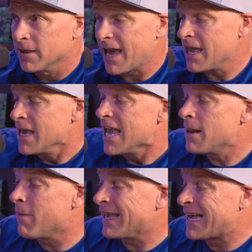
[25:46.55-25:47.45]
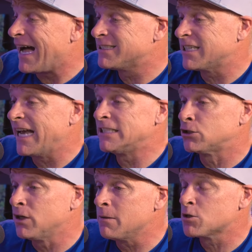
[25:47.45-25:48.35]
Okay. In my God sized
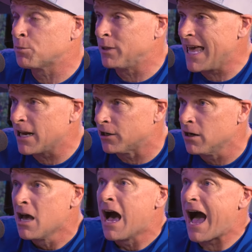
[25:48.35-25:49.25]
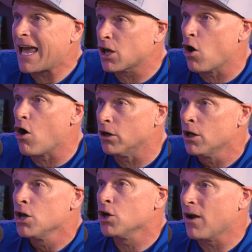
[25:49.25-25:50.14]
dreams planner, I call it
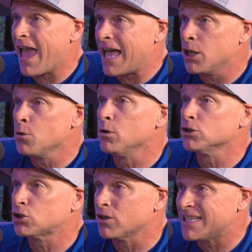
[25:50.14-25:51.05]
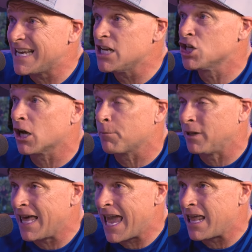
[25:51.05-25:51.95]
your annual strategic
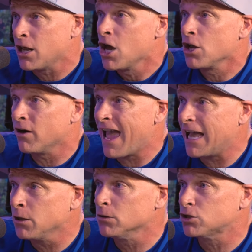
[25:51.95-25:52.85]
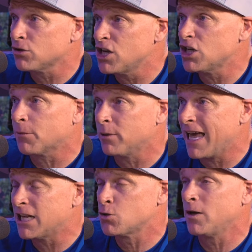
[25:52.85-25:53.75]
plan. Your annual strategic
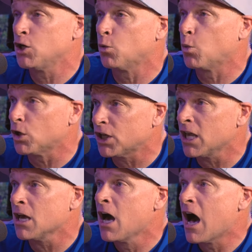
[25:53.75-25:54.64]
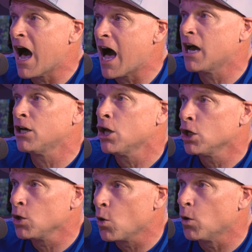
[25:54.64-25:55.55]
plan is when you're working on
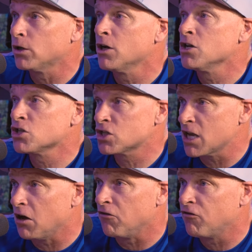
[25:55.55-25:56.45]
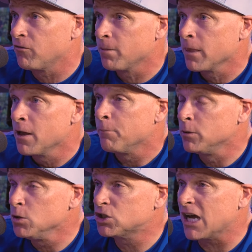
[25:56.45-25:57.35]
yourself.
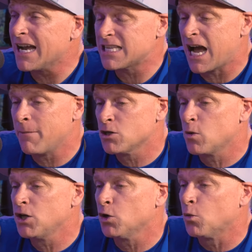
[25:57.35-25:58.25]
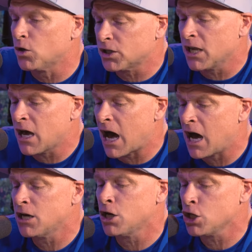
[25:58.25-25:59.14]
Blue sky time is when you're working
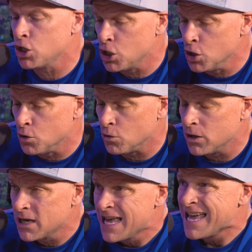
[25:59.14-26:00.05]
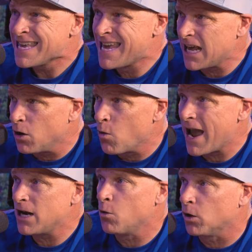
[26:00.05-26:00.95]
on you. Get
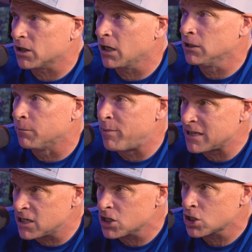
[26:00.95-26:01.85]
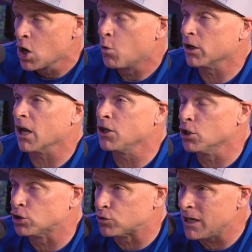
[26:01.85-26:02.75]
away to work on your business, work on
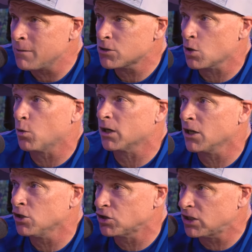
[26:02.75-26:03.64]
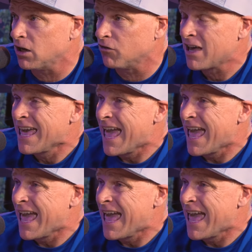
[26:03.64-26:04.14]
your dreams, to work on yourself.